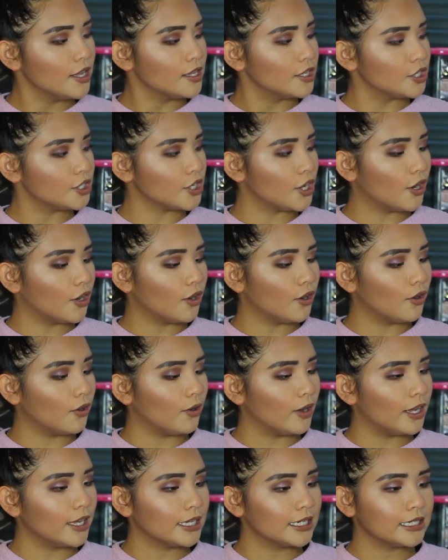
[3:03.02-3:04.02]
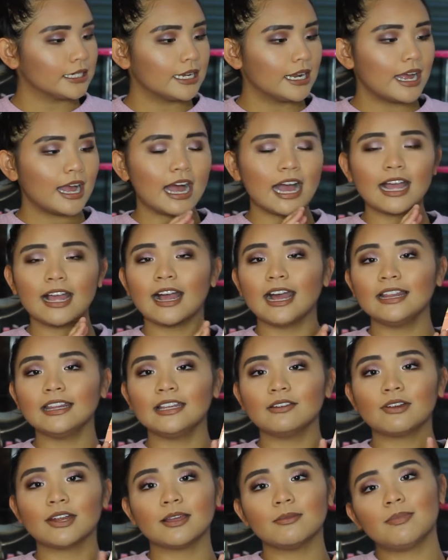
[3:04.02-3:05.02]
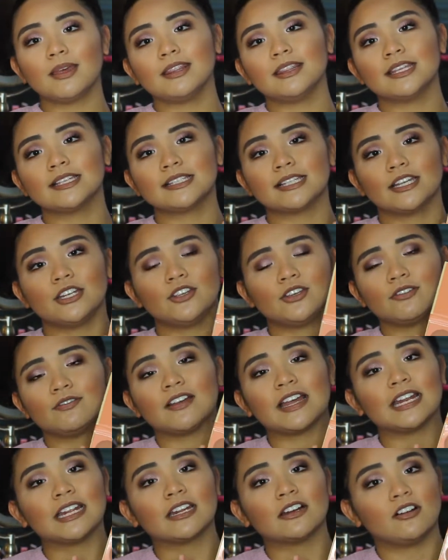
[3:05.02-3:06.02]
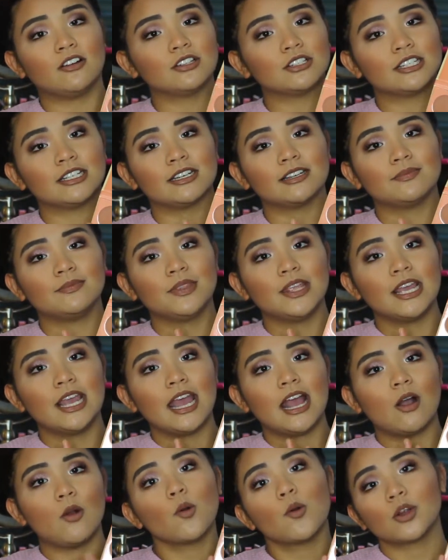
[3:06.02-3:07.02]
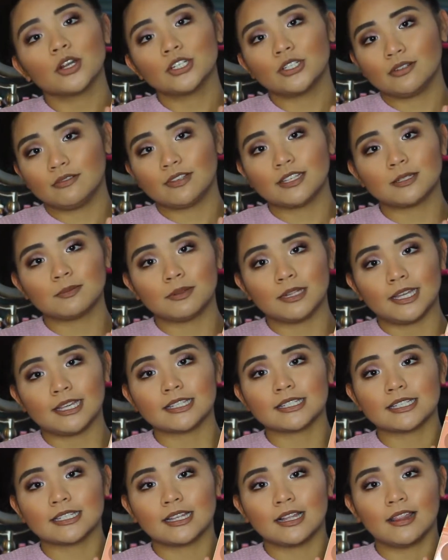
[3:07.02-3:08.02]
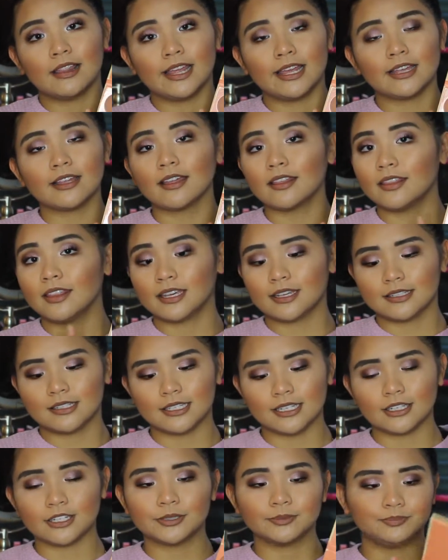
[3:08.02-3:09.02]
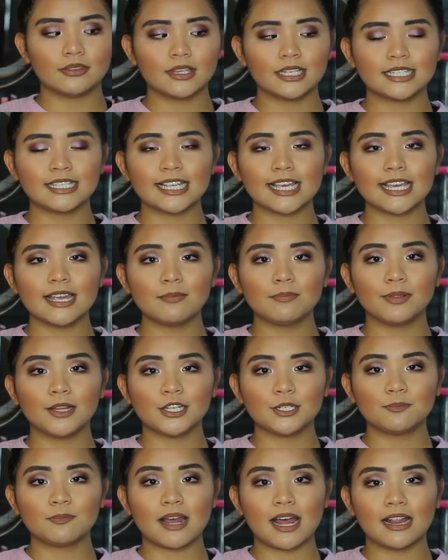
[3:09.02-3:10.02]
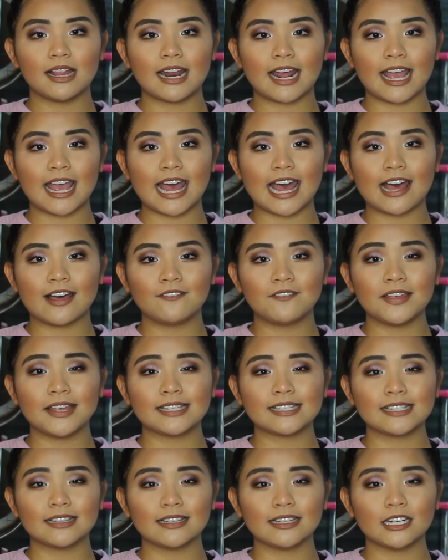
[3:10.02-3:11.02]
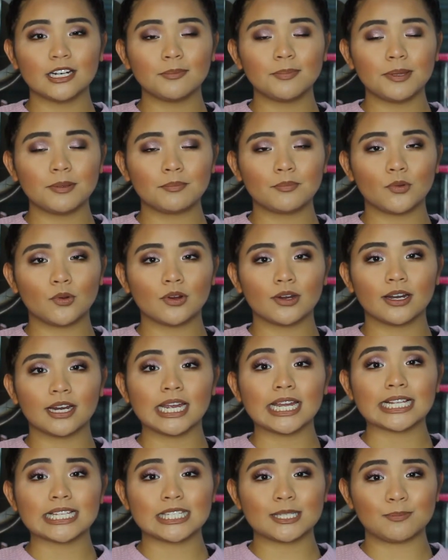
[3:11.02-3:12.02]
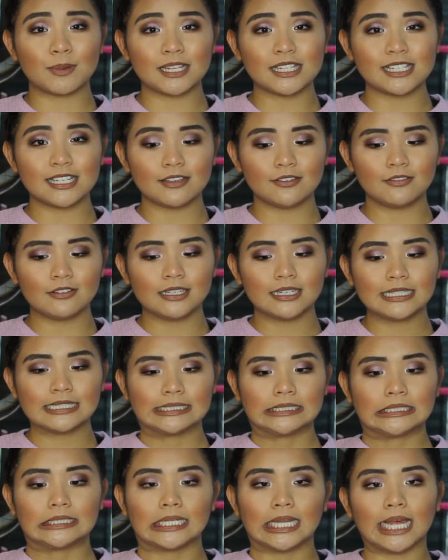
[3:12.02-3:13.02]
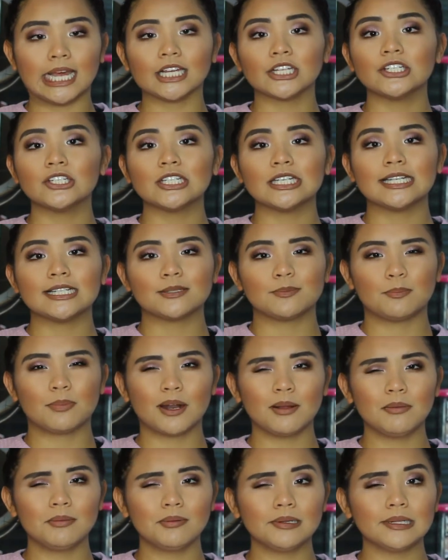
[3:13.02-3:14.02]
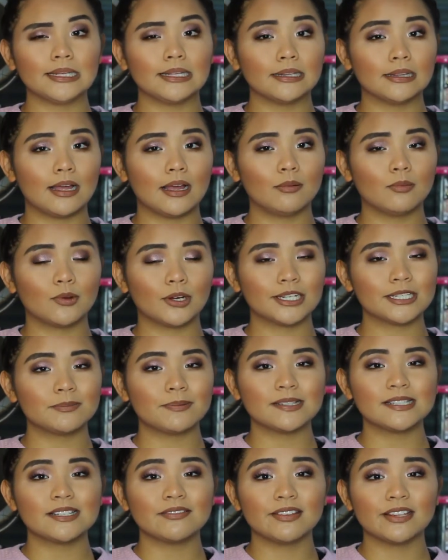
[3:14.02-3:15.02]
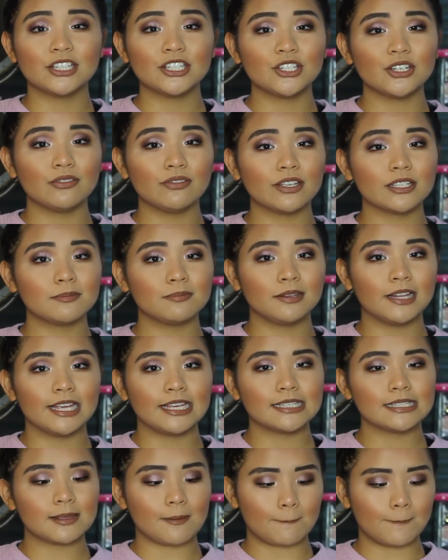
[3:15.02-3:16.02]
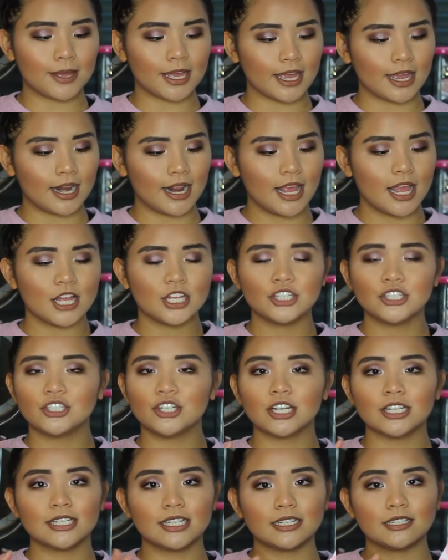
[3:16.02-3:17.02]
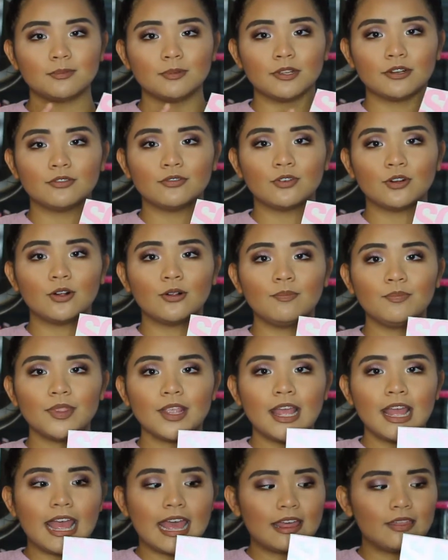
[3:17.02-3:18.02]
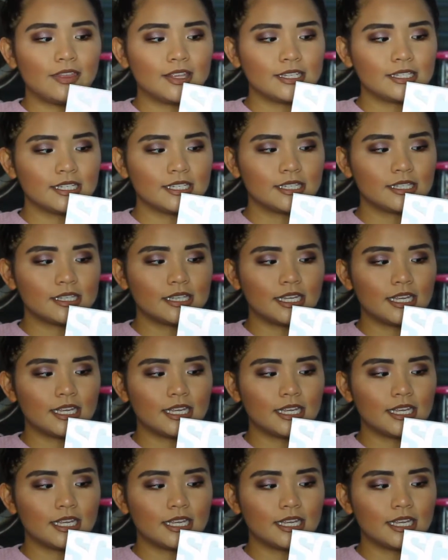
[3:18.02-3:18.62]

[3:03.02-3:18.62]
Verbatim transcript: So I highly recommend this and you can find it at Ulta or Juvia's Place, like the concealer. The second blush palette I have is a little bit more expensive. Actually, it's probably a lot more expensive than the Juvia's Place, but just as beautiful. And this is